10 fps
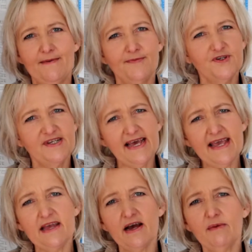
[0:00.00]

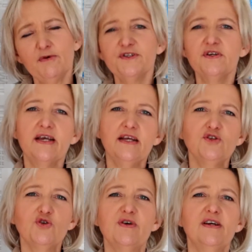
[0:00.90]
Today I'm also again
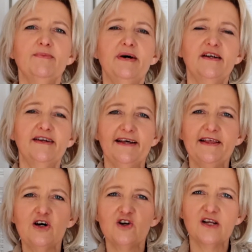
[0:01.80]
talking about another
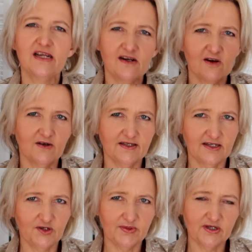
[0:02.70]
online class
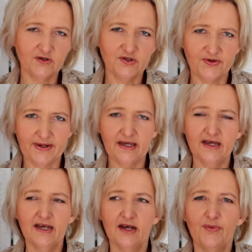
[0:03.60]
that we are doing.